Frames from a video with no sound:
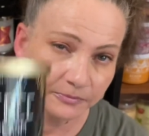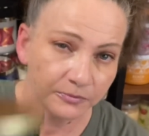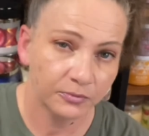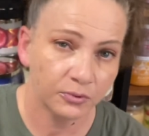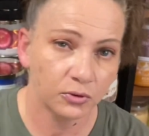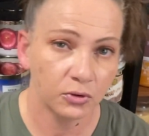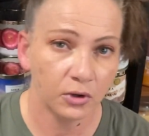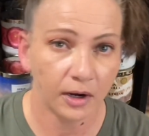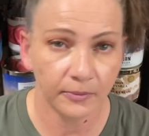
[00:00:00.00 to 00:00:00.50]

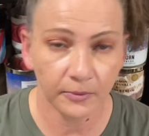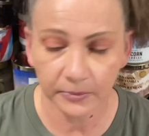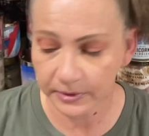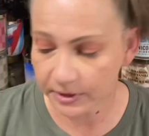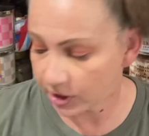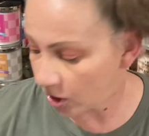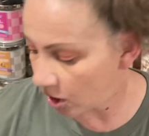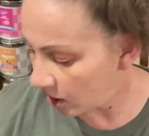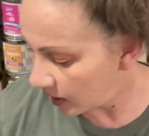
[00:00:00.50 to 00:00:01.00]

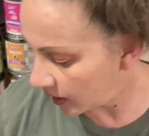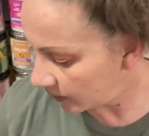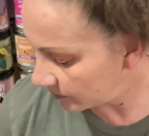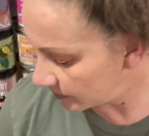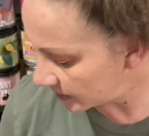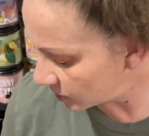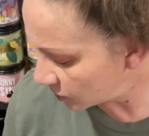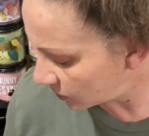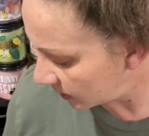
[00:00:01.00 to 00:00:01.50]
Probably not. I've
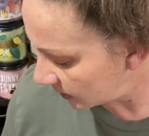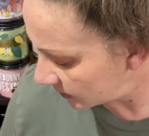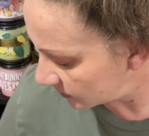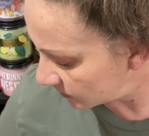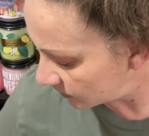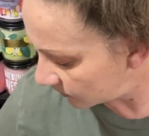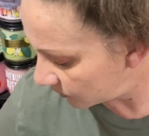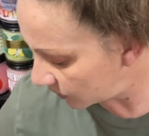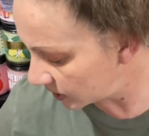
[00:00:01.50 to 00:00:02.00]
been trying
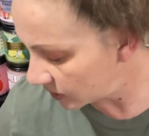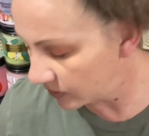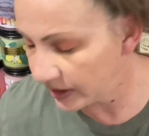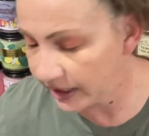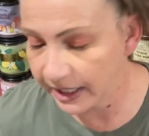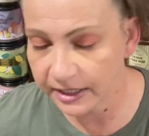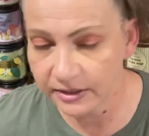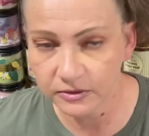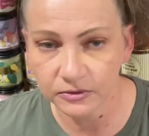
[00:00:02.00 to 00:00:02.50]
to avoid their
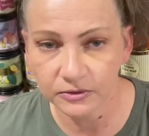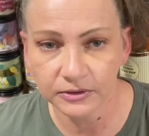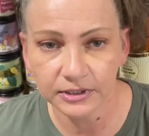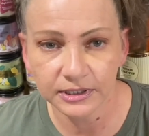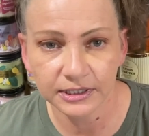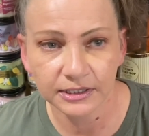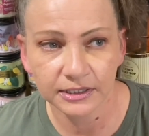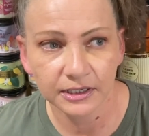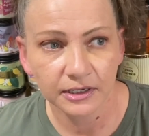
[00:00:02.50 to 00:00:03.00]

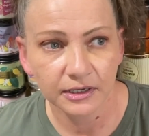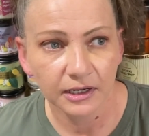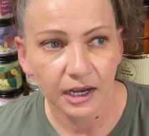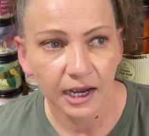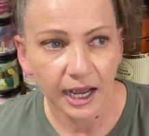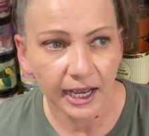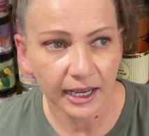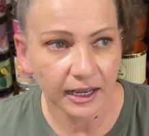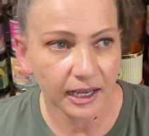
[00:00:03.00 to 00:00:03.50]
candles.
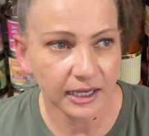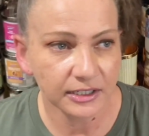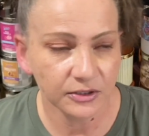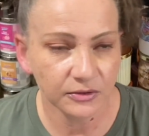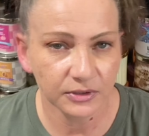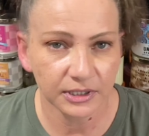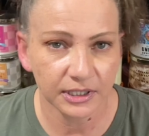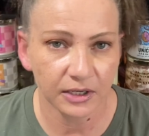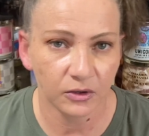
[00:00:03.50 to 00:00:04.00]
I, I
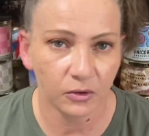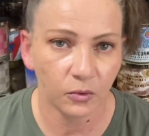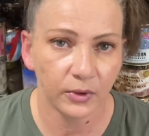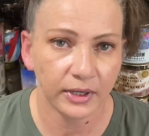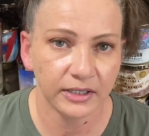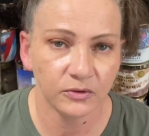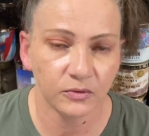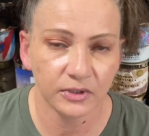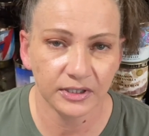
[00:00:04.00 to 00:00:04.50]
do single
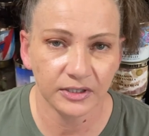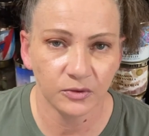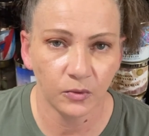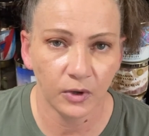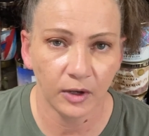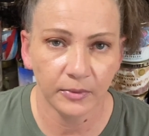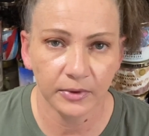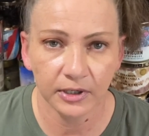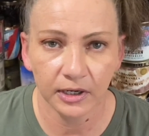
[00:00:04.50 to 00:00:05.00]
wicks once in a
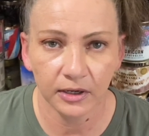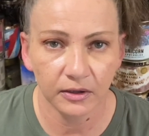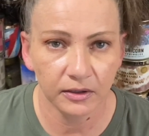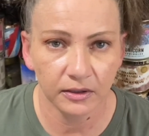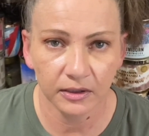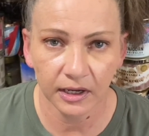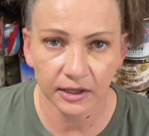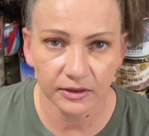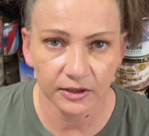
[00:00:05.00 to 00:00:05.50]
while, but not,
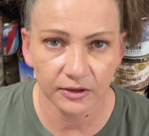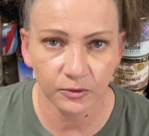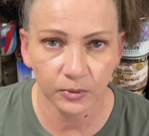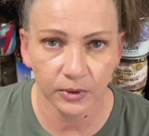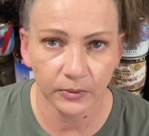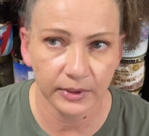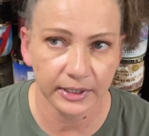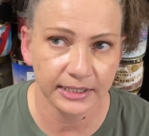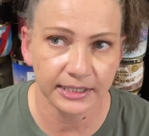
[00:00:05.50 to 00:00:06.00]
not the three
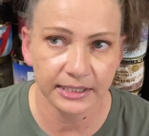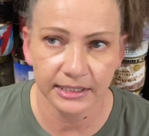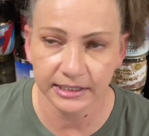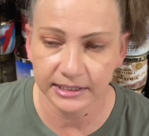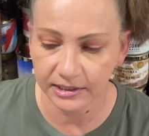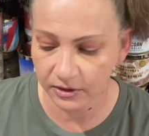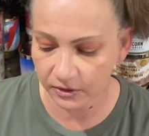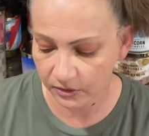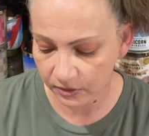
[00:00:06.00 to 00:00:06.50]
wicks
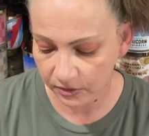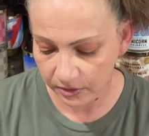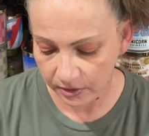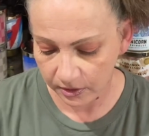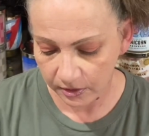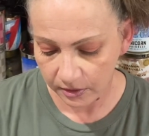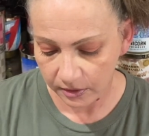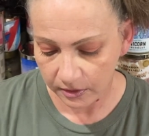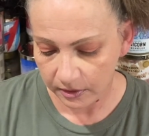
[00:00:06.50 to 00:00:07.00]
this year.
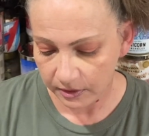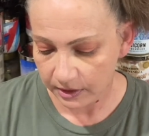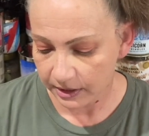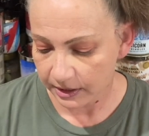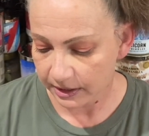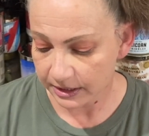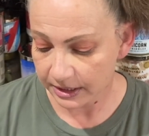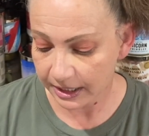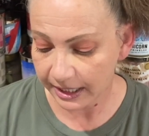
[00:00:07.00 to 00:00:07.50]

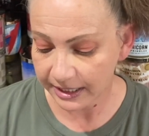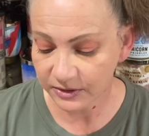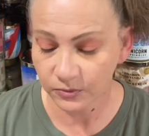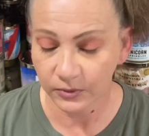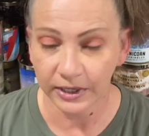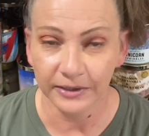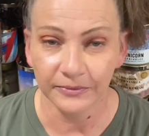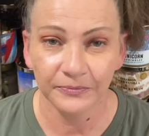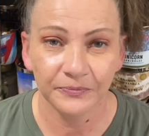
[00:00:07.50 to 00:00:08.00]
And the last
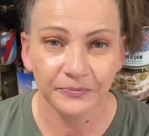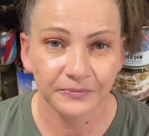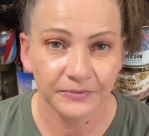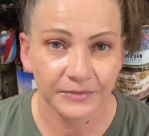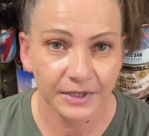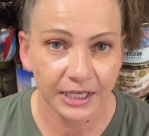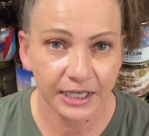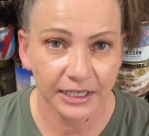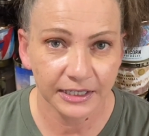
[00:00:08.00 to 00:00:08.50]
one,
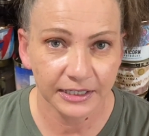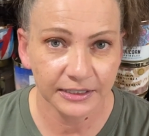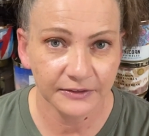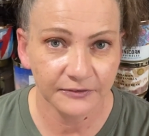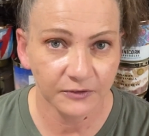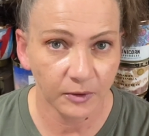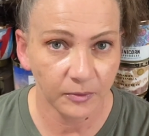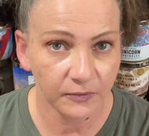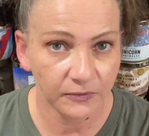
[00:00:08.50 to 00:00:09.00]
is from a